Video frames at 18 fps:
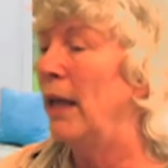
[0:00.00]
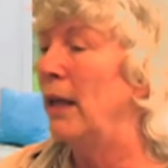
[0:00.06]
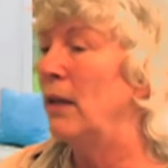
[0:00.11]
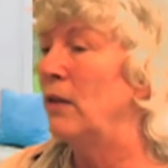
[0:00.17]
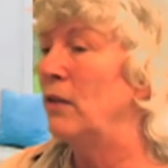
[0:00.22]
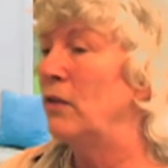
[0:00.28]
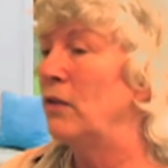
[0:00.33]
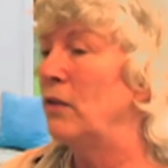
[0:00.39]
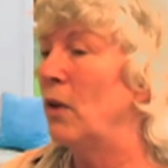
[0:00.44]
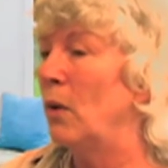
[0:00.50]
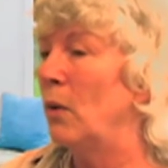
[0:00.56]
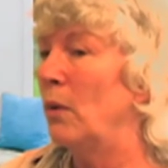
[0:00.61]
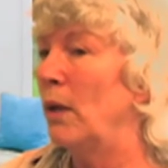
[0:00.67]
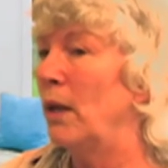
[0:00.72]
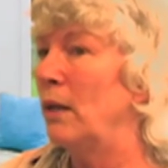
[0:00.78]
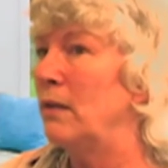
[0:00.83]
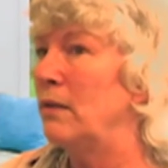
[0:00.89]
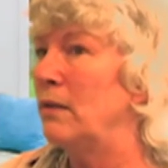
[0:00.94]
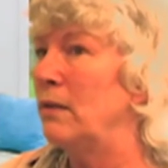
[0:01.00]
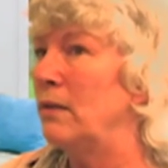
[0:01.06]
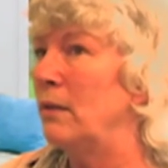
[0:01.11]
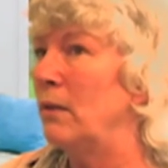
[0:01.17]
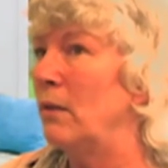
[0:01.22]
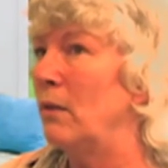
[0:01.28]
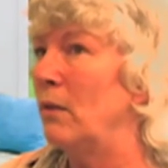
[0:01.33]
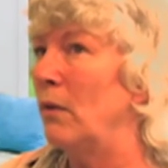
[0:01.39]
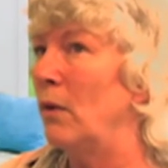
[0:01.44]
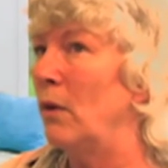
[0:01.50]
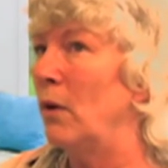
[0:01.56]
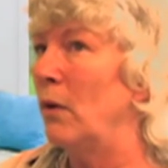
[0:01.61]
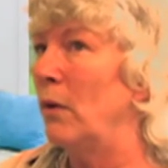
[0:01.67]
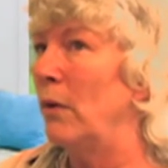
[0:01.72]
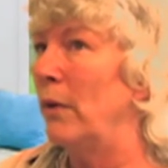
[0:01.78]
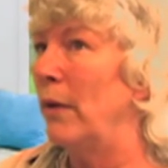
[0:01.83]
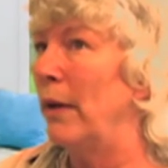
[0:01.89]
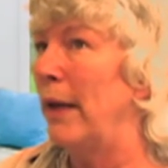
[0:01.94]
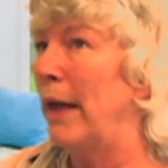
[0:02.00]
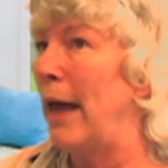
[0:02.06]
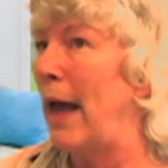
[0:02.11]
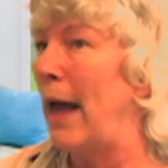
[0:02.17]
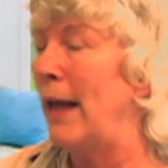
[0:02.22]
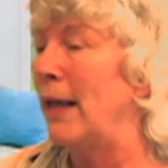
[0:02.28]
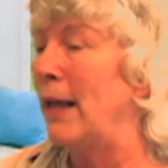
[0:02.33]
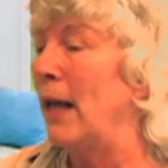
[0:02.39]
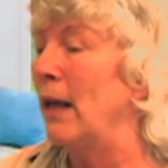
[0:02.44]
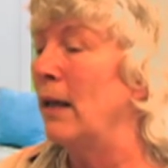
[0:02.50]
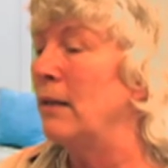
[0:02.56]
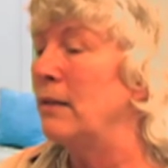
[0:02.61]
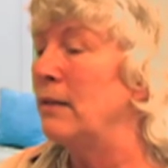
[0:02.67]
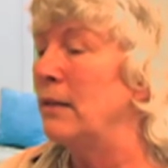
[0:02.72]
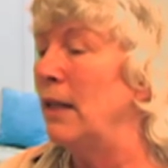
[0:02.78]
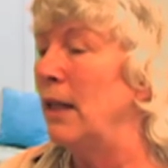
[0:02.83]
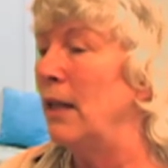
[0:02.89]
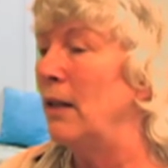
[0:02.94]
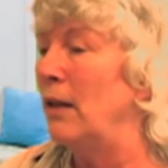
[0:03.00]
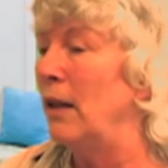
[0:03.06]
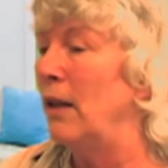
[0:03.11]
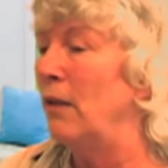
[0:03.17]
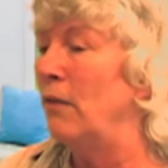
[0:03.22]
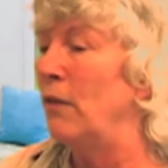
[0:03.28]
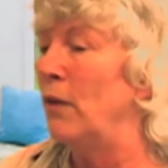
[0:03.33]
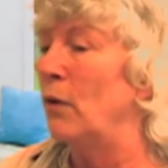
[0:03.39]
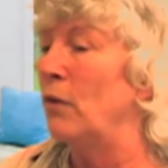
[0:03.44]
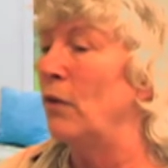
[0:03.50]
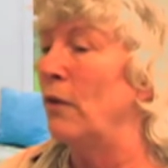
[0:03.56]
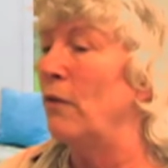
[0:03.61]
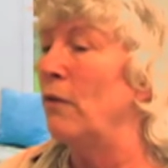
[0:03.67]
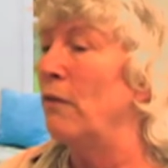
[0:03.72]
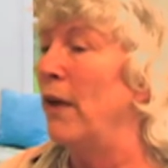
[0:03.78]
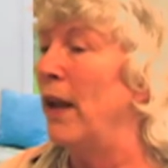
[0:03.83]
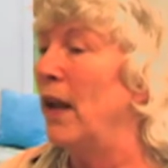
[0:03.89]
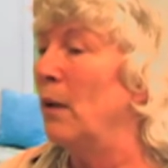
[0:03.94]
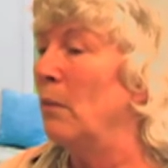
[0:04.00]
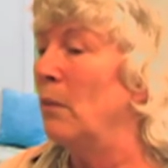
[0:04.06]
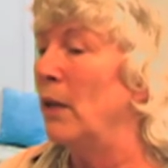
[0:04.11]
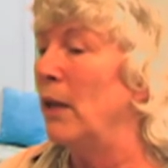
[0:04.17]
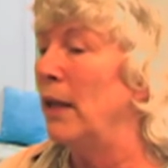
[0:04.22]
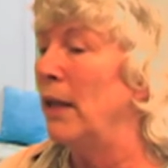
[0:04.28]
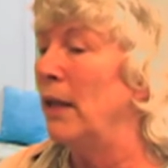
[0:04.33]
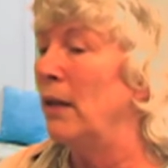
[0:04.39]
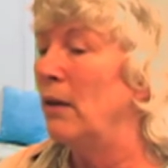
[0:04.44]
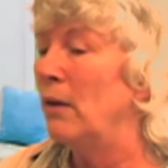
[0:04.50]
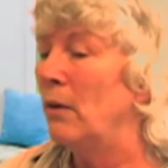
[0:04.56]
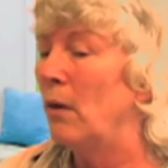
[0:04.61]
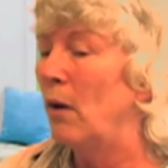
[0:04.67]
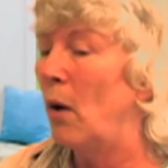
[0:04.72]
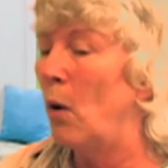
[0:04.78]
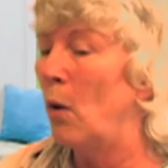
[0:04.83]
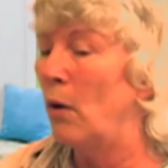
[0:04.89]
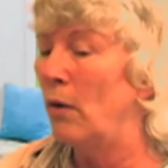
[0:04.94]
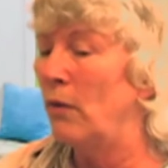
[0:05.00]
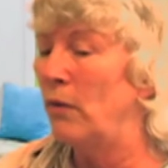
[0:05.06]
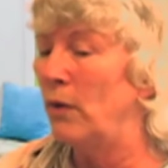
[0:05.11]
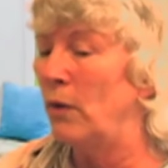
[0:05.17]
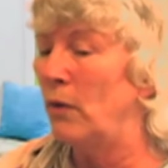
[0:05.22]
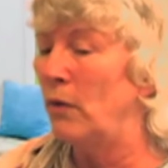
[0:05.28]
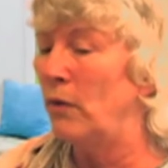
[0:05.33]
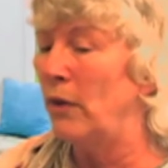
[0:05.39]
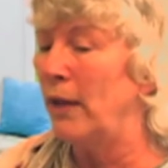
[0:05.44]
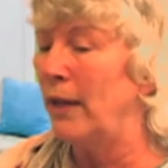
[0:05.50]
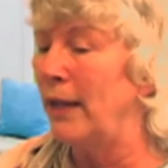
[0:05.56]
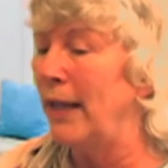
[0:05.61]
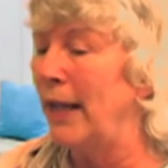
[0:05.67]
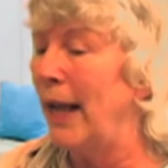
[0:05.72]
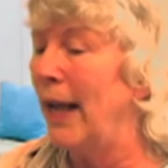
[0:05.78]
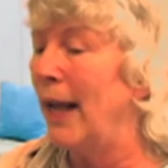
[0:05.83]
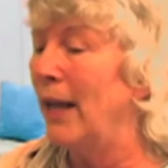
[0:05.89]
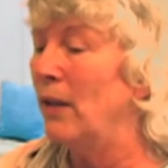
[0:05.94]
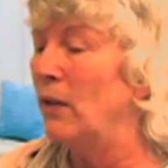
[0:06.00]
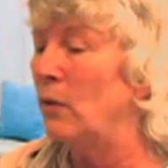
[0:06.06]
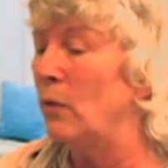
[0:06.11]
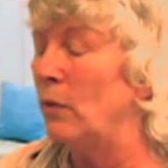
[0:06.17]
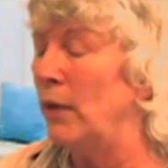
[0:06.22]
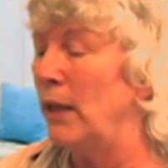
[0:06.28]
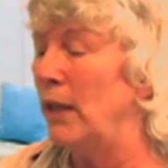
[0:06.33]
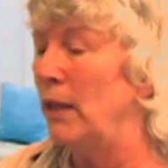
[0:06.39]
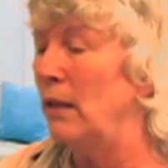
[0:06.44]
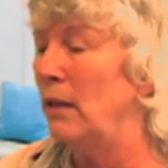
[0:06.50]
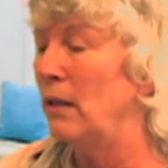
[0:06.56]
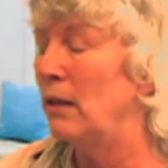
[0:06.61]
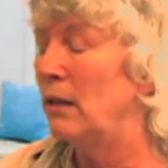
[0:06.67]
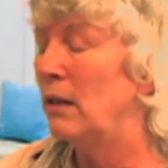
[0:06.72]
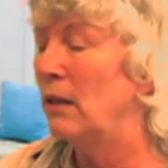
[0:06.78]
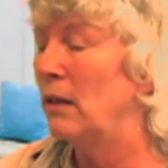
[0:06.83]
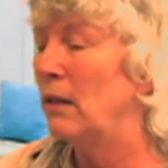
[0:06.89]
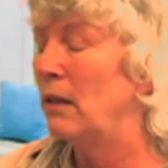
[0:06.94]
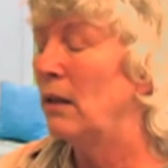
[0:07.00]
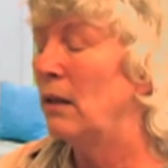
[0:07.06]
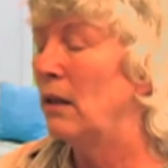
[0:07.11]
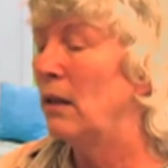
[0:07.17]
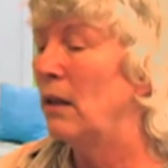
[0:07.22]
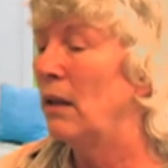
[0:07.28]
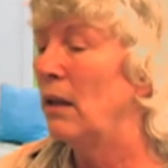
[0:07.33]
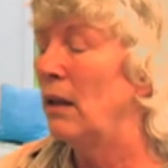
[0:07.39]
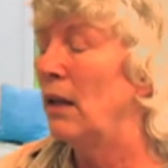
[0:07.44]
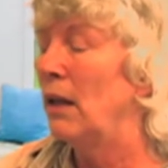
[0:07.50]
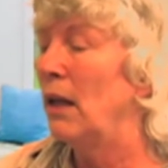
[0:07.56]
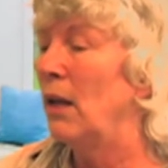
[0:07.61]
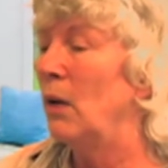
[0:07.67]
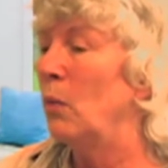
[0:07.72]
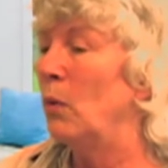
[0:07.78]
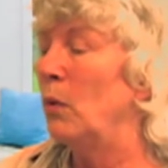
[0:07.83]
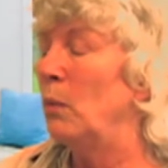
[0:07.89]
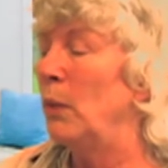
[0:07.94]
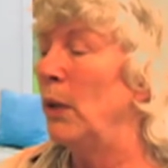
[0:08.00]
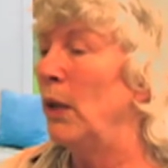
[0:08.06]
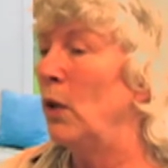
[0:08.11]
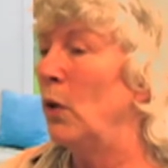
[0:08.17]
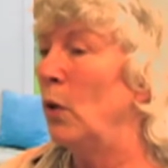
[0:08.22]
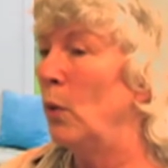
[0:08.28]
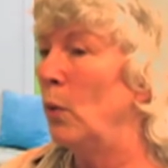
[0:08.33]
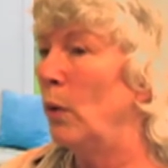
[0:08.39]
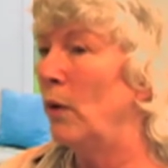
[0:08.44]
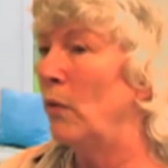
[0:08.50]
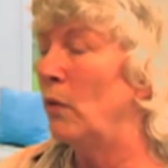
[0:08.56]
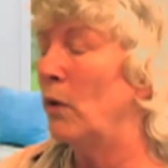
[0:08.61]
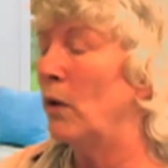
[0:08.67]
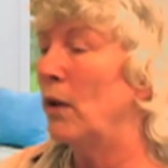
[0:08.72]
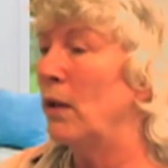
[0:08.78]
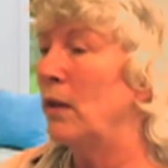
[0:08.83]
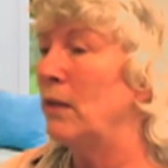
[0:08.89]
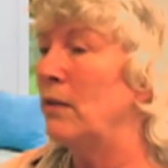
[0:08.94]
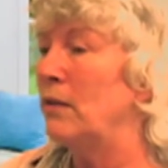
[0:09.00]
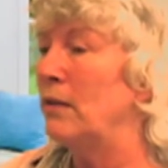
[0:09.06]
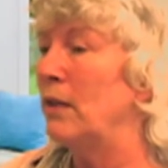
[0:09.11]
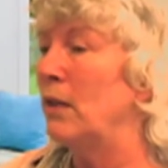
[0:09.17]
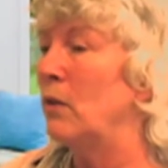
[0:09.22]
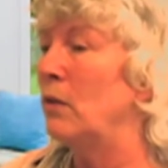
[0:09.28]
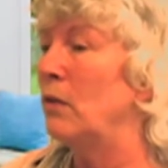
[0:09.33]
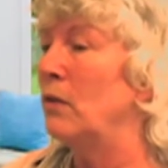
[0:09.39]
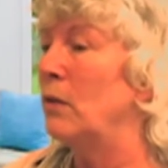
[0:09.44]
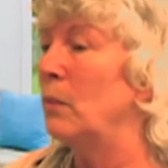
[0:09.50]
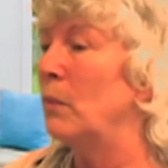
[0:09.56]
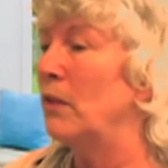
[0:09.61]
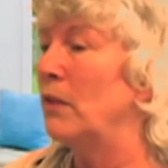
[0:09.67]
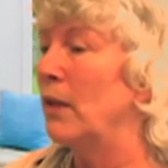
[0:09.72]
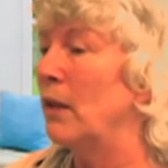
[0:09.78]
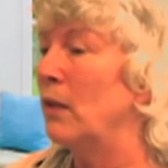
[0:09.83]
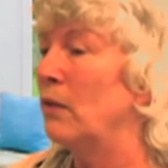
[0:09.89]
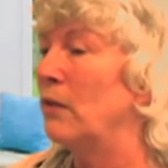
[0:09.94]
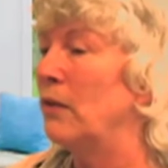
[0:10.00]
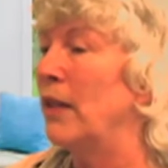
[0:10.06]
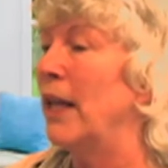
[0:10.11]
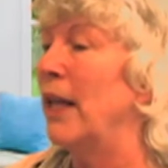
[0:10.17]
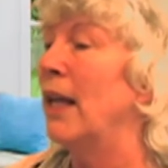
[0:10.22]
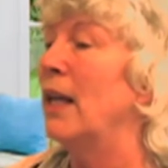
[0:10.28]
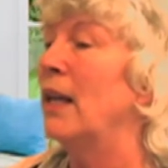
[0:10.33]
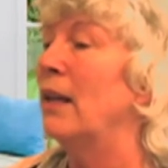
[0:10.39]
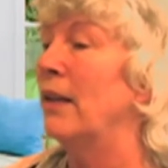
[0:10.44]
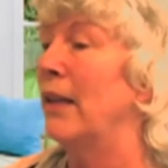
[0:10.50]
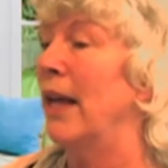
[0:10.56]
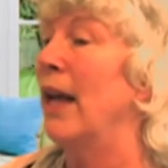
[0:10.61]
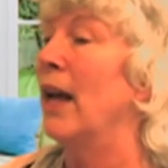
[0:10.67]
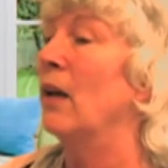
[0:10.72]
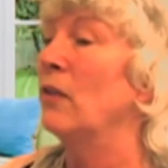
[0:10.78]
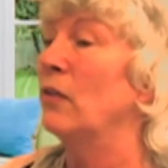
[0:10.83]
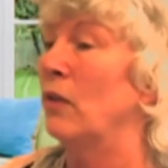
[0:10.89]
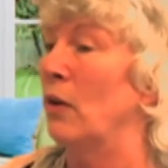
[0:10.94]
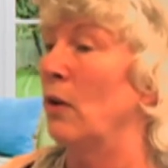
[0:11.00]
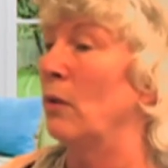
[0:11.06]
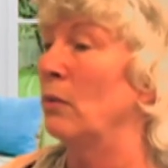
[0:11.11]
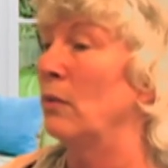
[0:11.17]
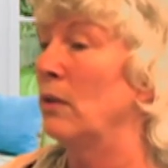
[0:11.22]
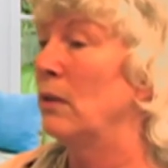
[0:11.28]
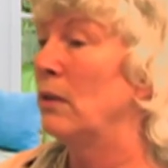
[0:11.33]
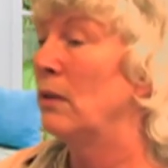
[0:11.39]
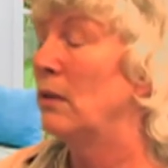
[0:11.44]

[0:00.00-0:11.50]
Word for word: so it's, I guess, if there's a family or if there's a gathering, it would be whoever considers themselves the head of the household,